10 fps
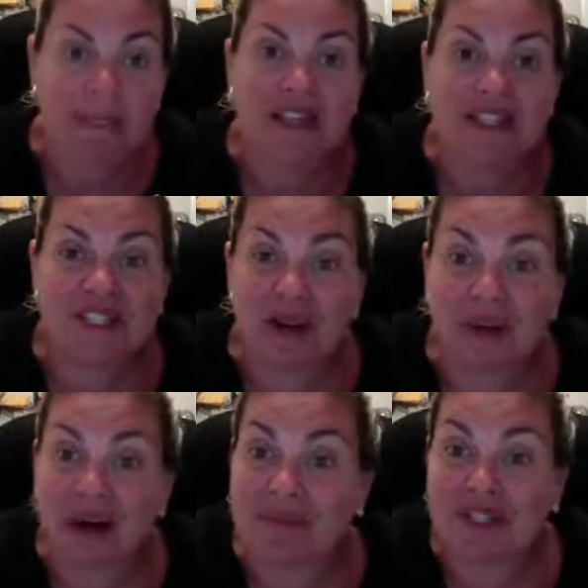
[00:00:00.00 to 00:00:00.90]

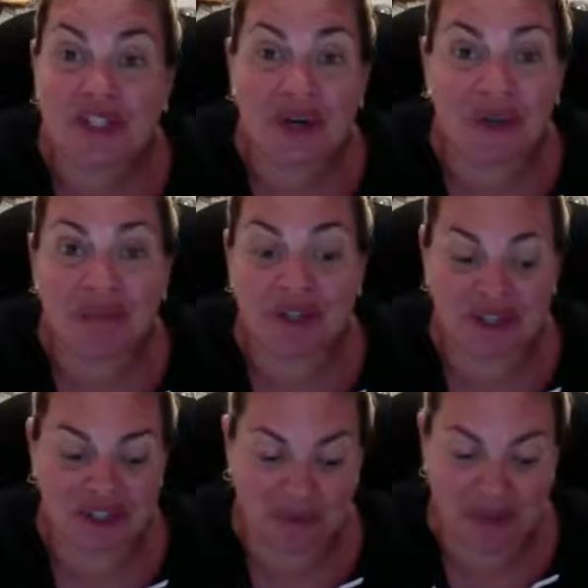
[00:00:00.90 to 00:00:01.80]
So I'm so
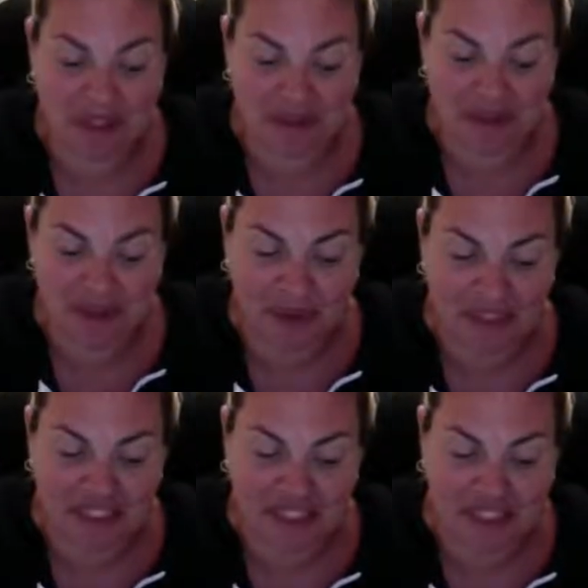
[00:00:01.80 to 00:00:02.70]
thrilled to welcome you to
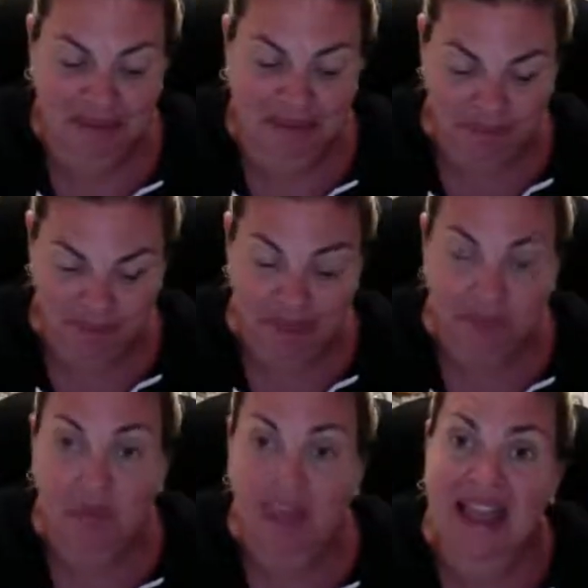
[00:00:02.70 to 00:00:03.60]
our team.
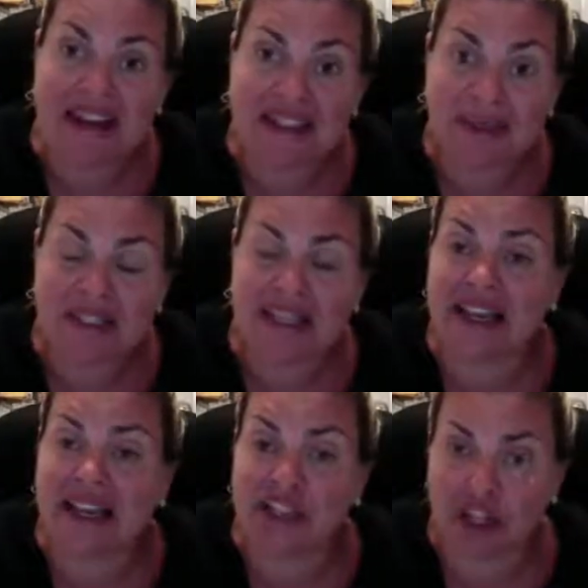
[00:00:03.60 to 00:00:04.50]
And as I was
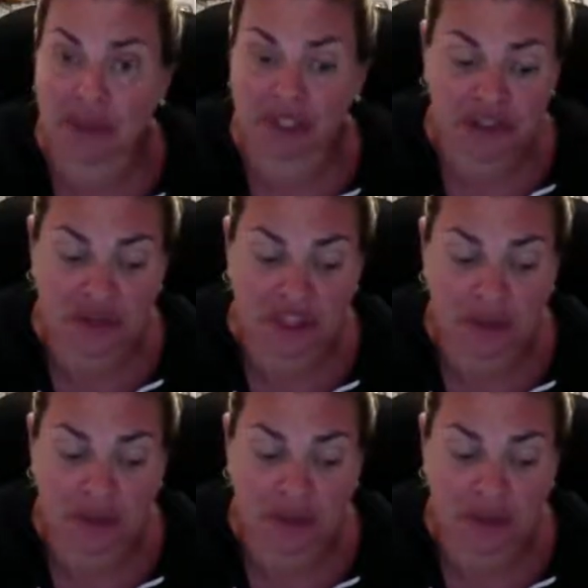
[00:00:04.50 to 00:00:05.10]
saying, I generally do this